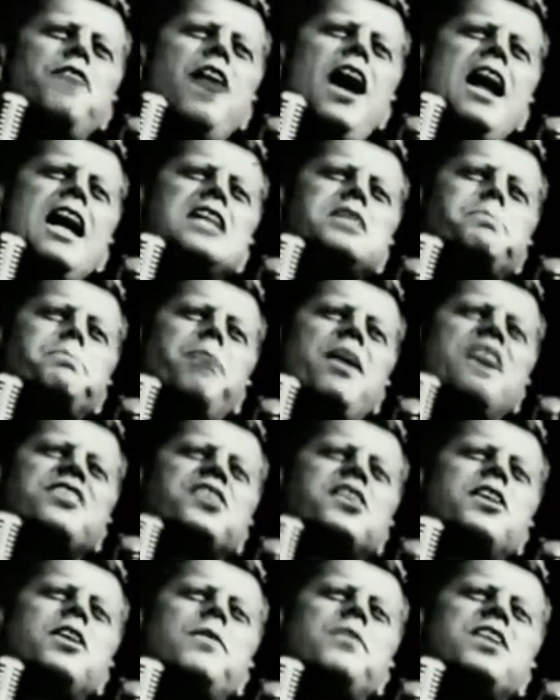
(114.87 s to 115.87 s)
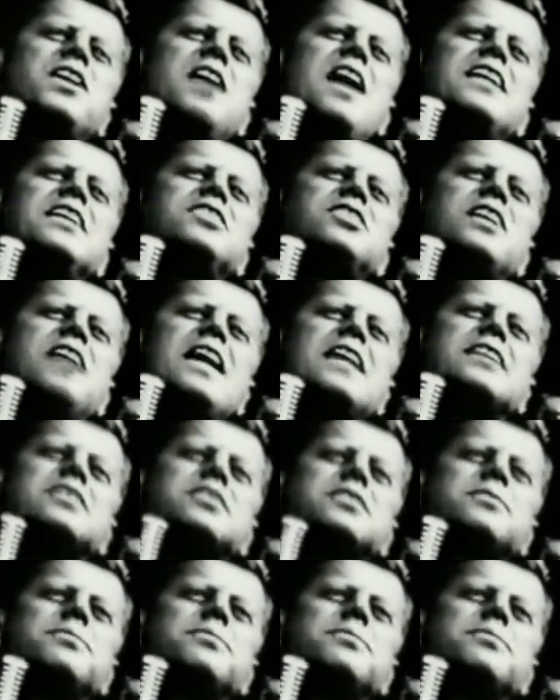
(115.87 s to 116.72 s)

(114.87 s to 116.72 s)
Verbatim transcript: The Vice President of the United States